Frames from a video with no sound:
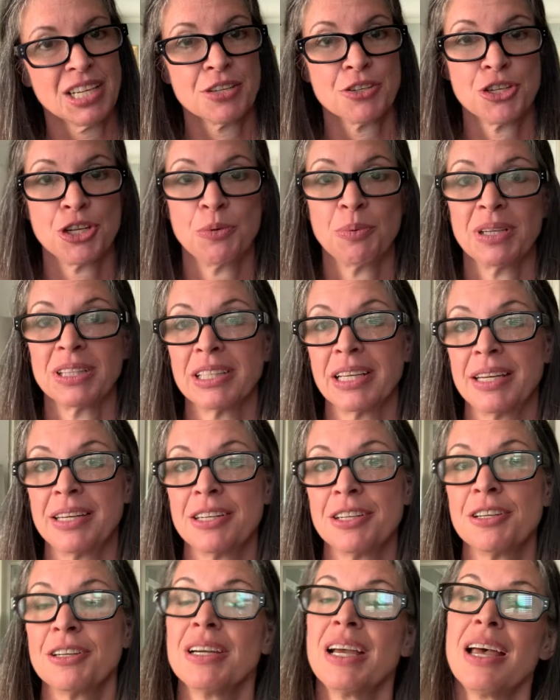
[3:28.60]
To a
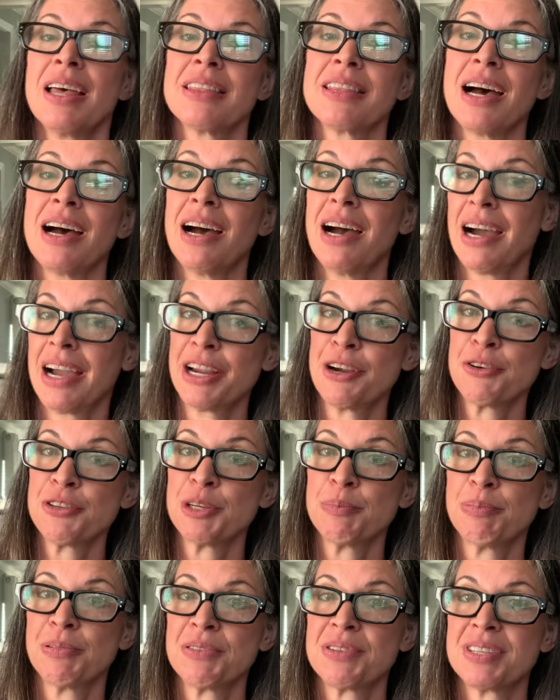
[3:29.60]
lender, the higher
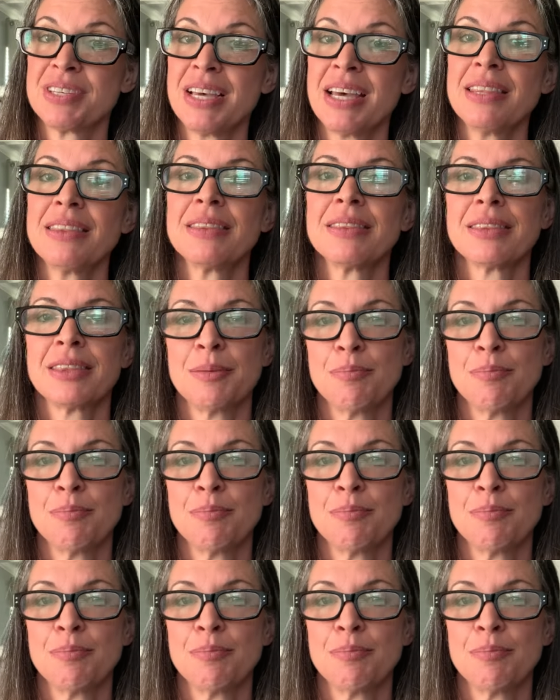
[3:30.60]
the percent,